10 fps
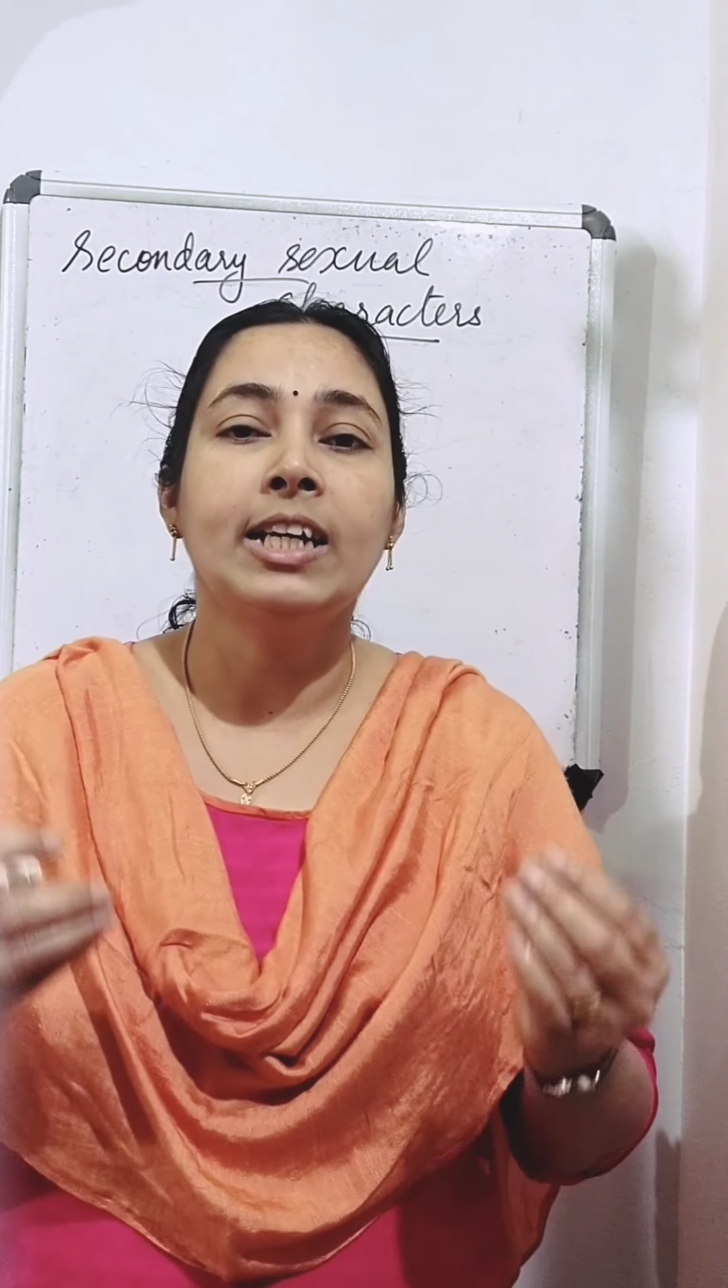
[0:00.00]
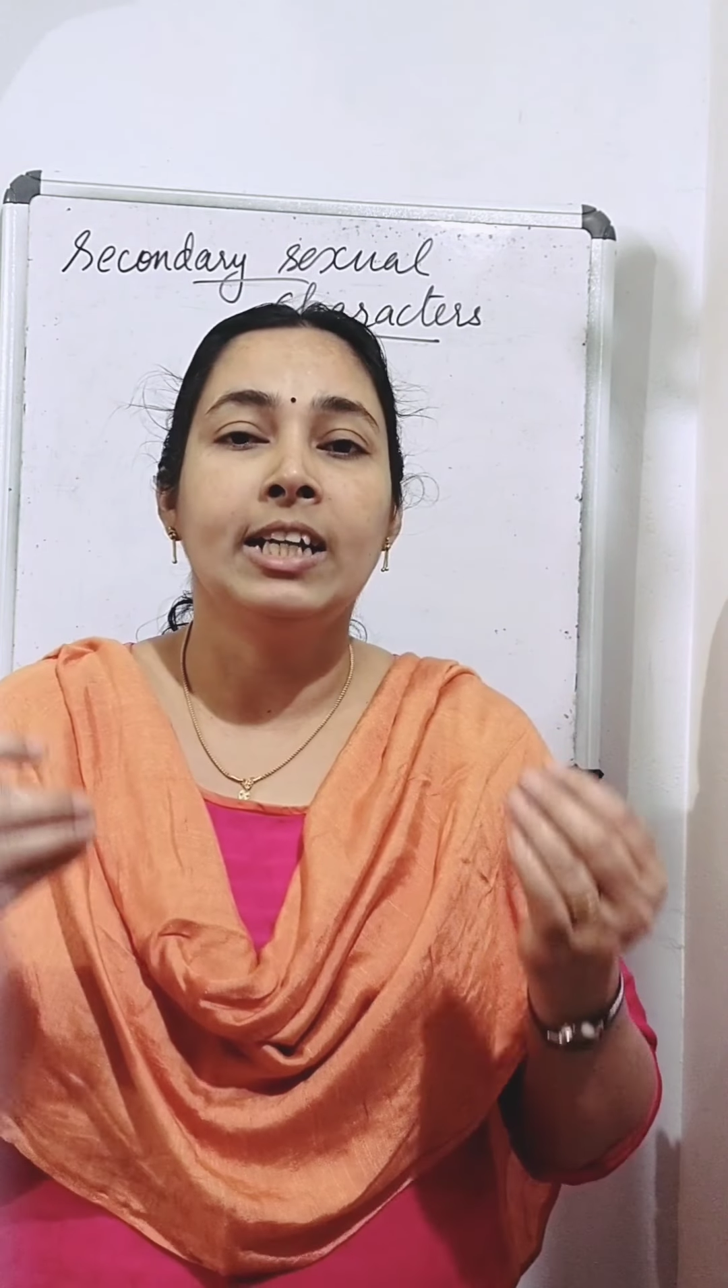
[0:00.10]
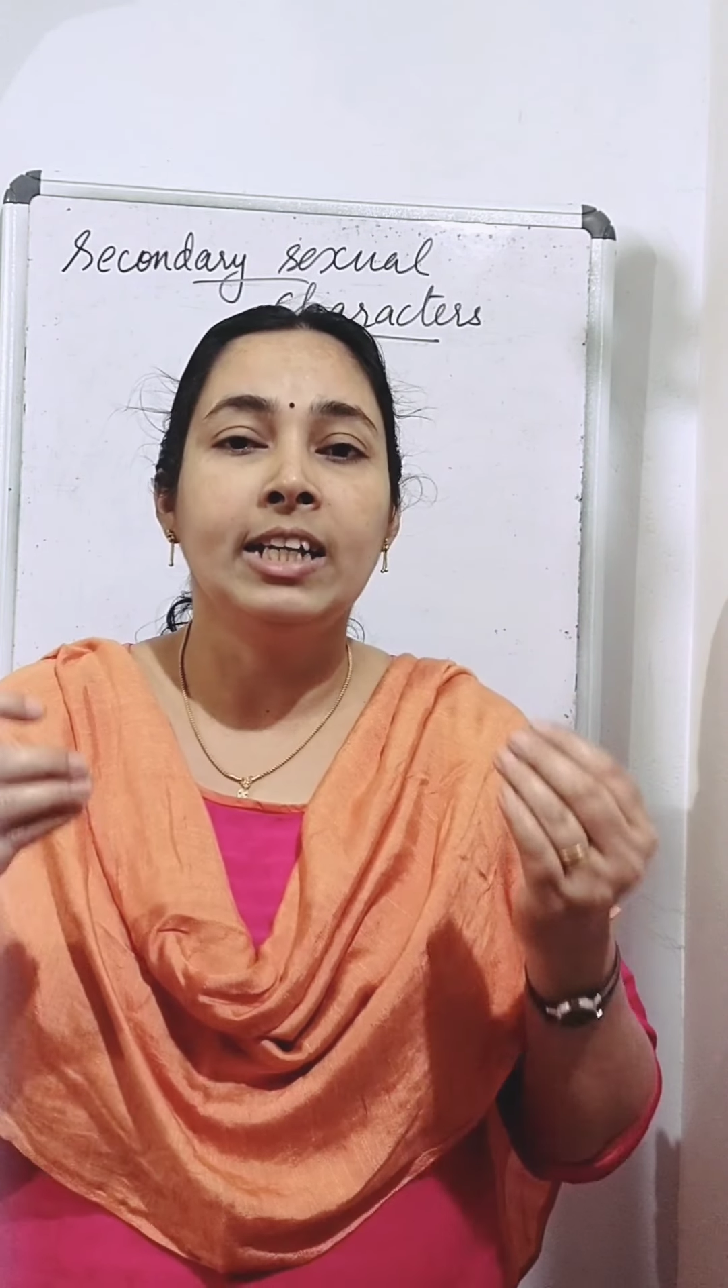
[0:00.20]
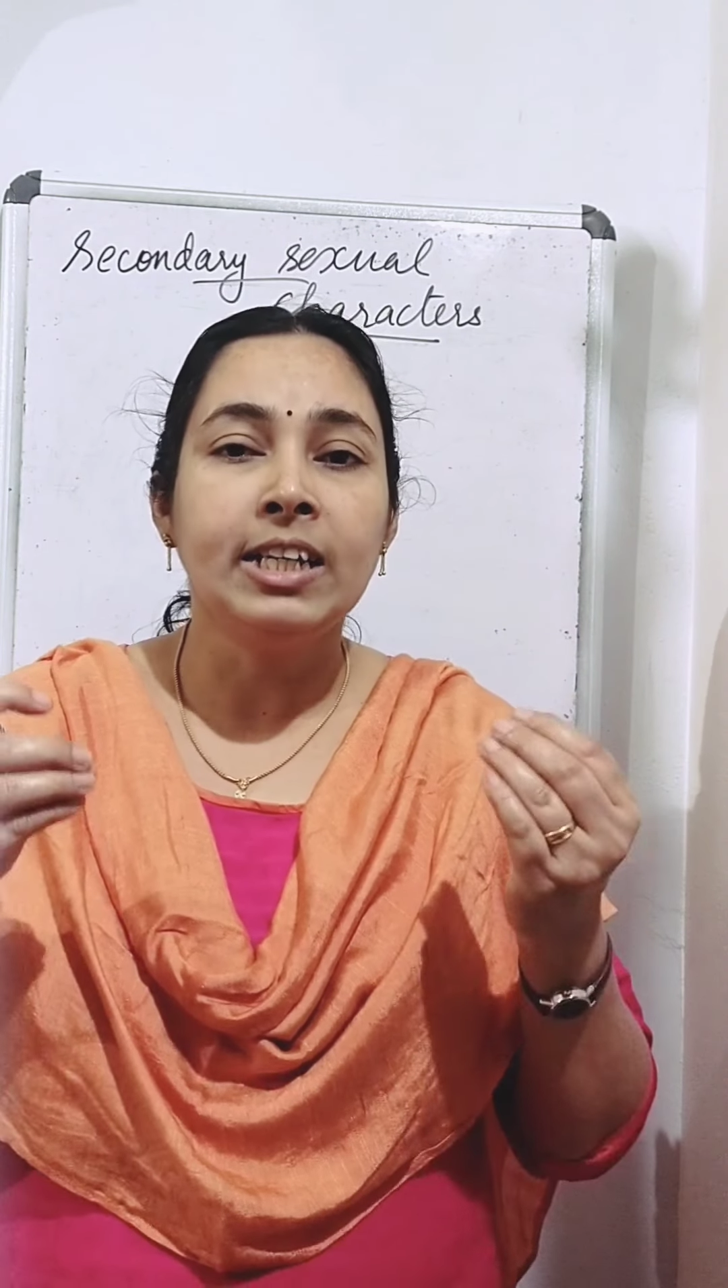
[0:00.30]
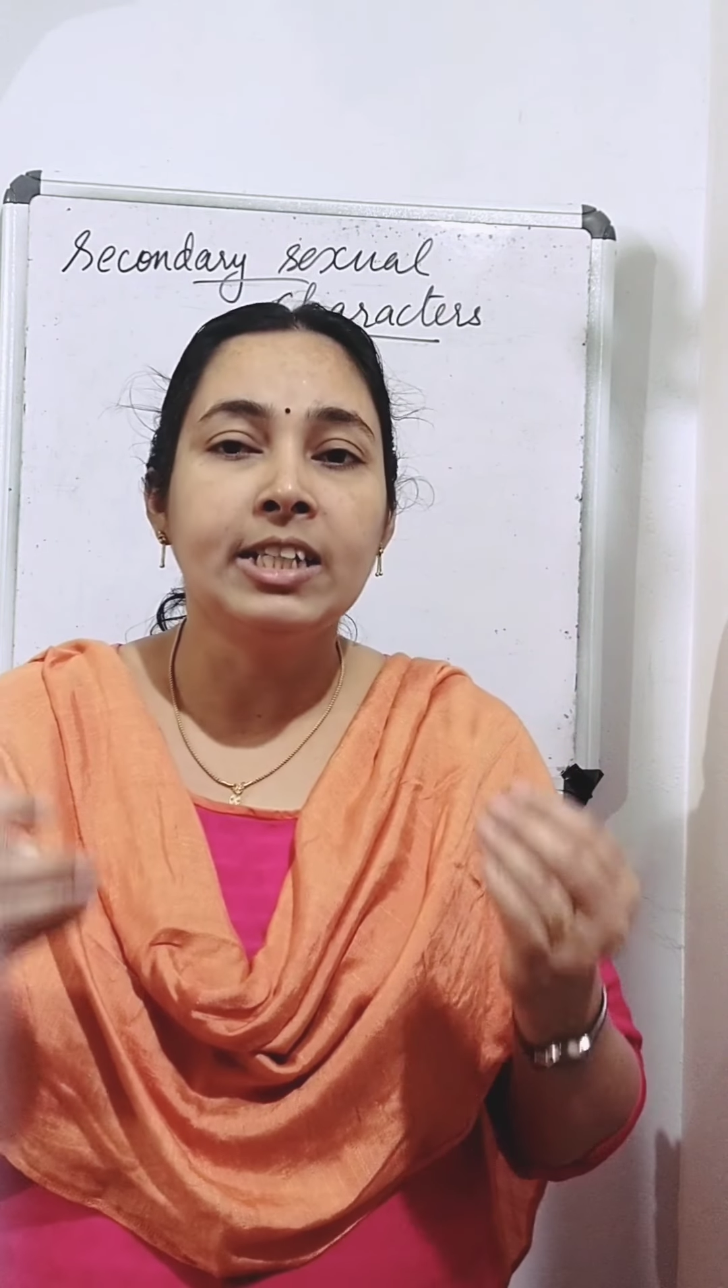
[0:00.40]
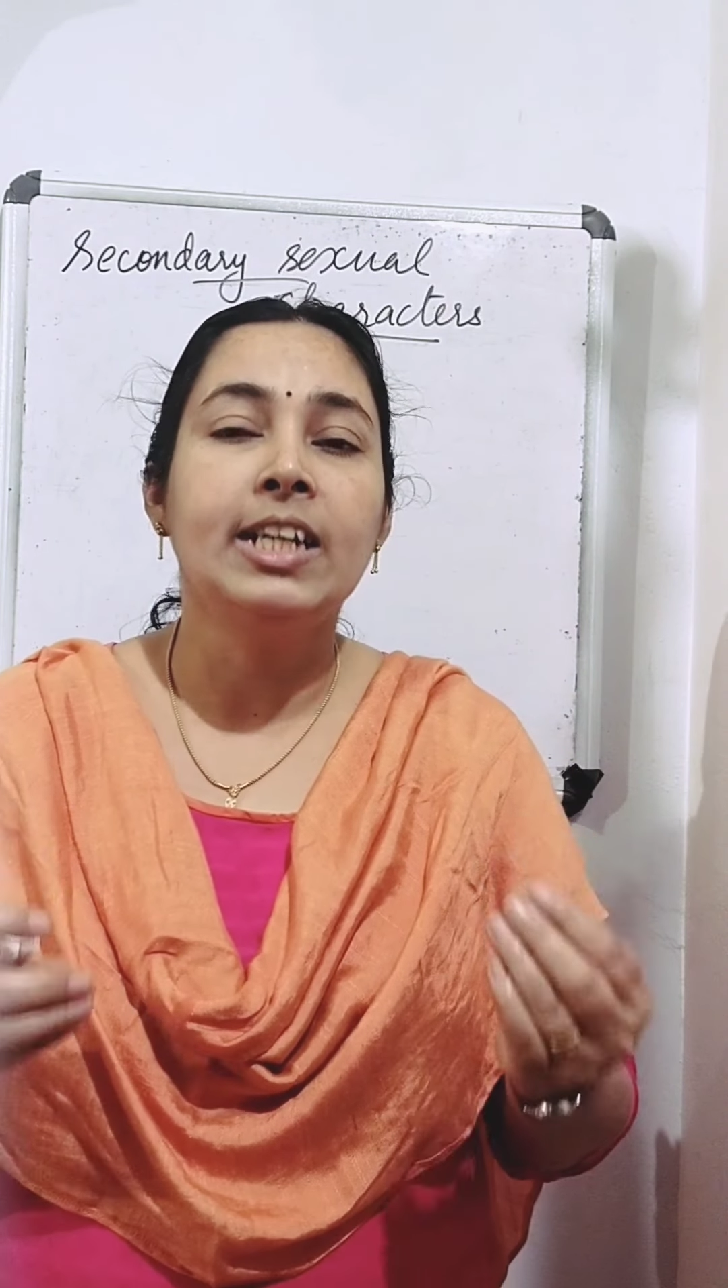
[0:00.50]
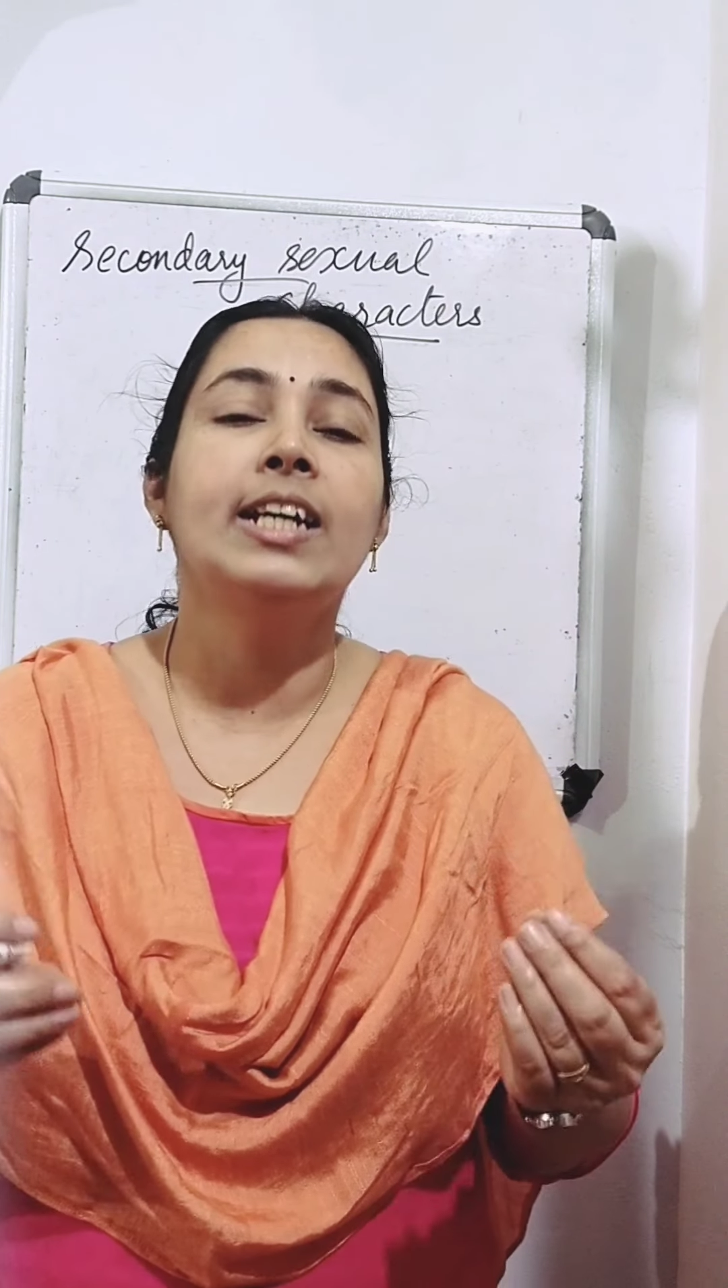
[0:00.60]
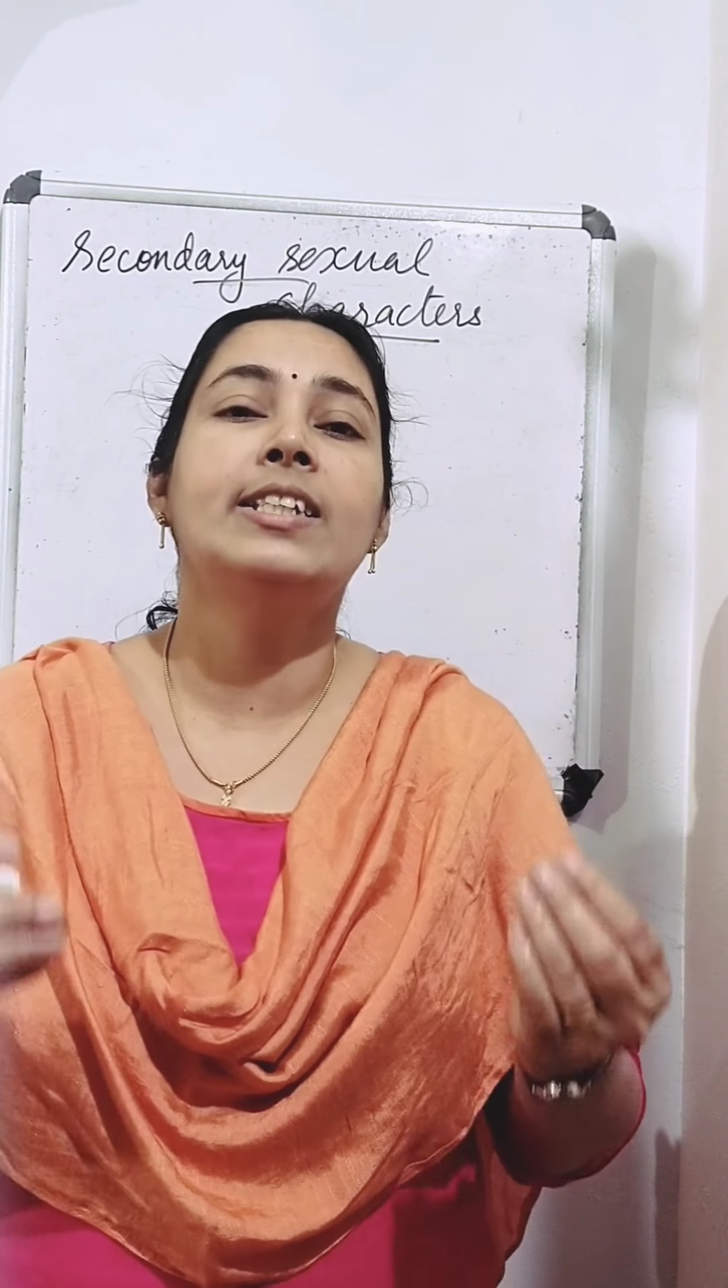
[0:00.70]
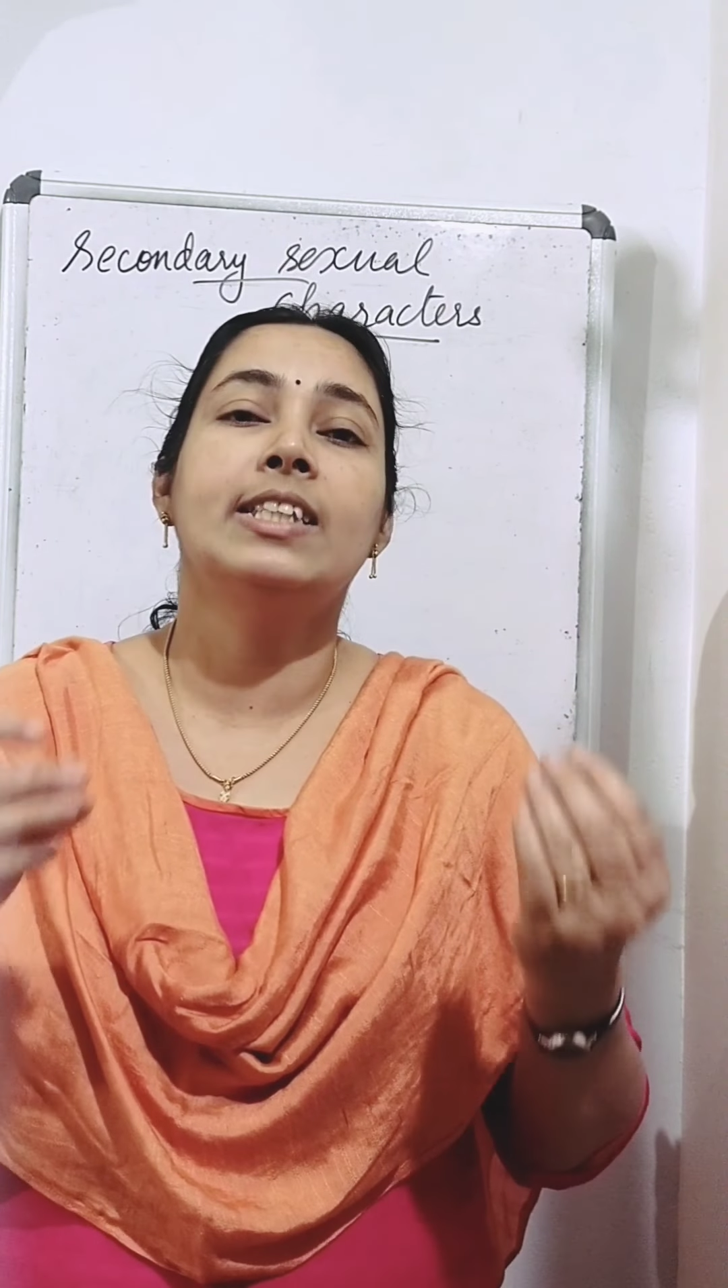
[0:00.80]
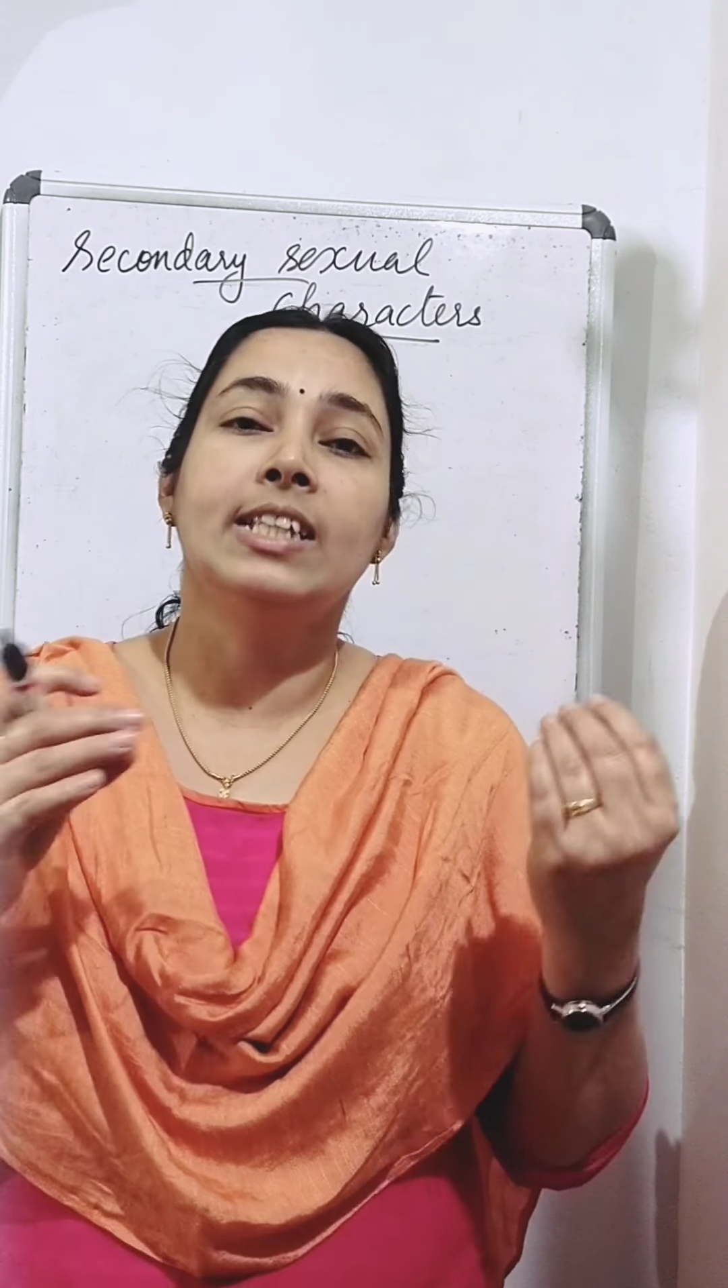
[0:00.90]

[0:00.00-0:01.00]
initiates